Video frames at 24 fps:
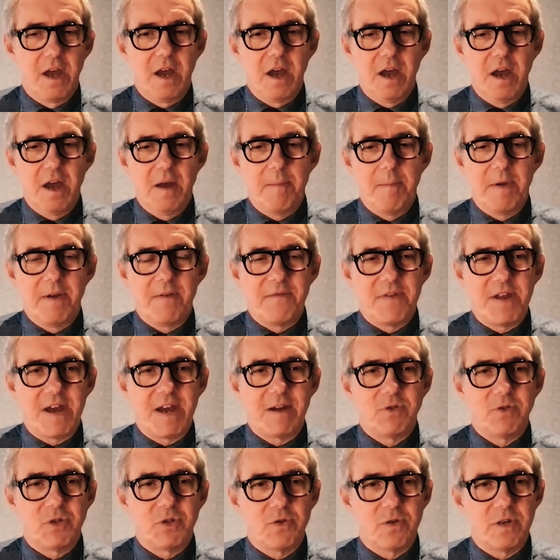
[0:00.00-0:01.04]
um, have now
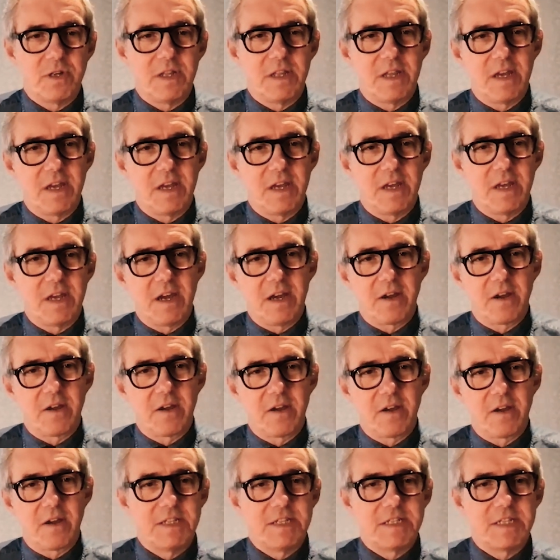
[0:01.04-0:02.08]
joined their
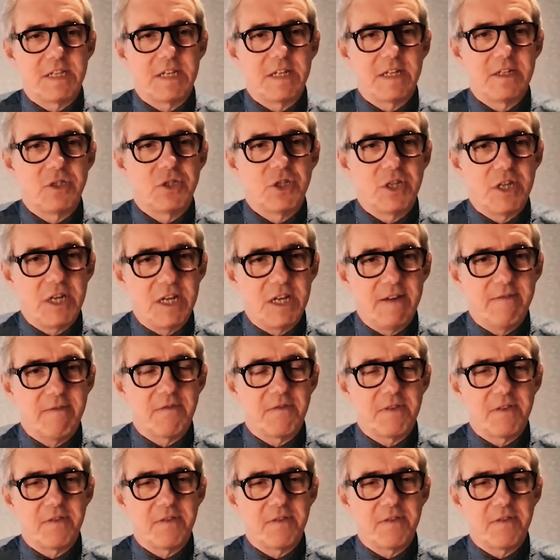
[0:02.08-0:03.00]
friends in Geneva